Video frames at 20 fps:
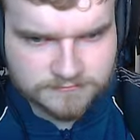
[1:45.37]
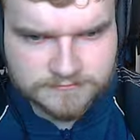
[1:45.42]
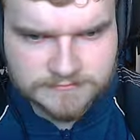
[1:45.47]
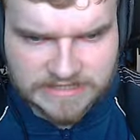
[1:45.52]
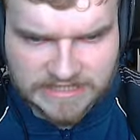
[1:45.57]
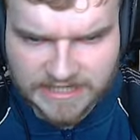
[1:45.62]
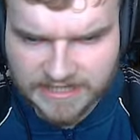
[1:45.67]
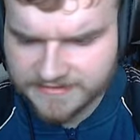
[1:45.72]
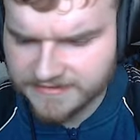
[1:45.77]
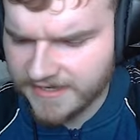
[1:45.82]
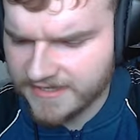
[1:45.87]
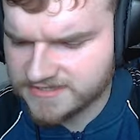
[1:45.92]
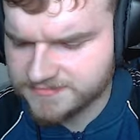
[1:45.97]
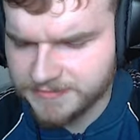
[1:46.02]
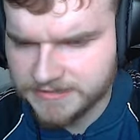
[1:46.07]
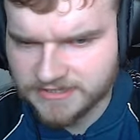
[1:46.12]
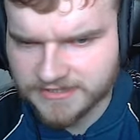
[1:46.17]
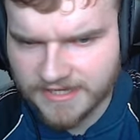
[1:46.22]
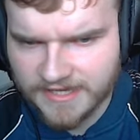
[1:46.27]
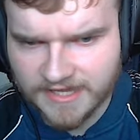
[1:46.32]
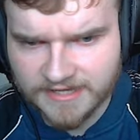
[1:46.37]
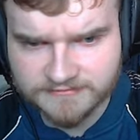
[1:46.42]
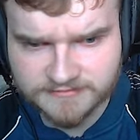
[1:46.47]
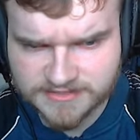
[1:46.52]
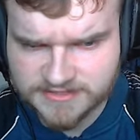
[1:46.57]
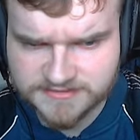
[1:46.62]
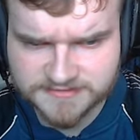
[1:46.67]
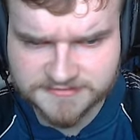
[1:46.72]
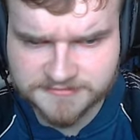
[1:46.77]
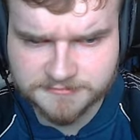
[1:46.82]
The next build I have
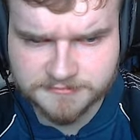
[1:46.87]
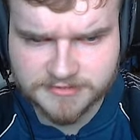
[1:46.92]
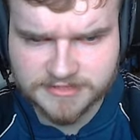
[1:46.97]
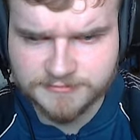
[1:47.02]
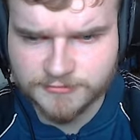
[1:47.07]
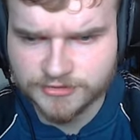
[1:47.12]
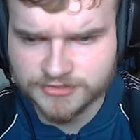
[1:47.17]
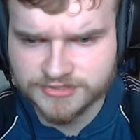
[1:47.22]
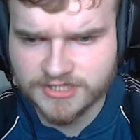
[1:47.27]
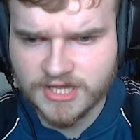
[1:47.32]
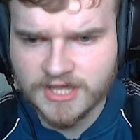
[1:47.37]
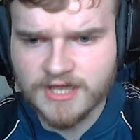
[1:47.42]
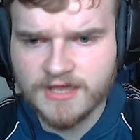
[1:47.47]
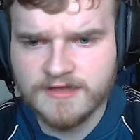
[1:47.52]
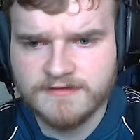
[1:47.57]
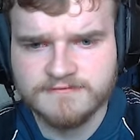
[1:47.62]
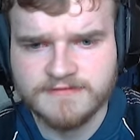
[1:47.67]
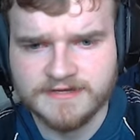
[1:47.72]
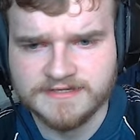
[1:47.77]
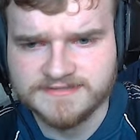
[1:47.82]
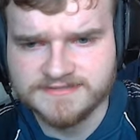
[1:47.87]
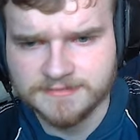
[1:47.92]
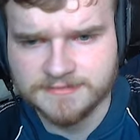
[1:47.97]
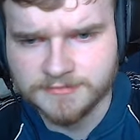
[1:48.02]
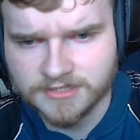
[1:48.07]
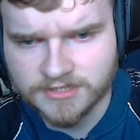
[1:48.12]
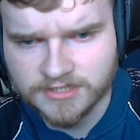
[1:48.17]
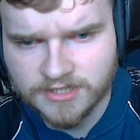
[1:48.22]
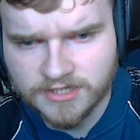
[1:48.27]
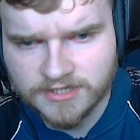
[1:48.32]
is pretty much very
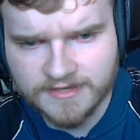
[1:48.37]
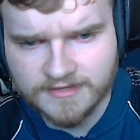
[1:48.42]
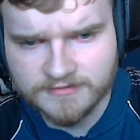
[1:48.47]
similar.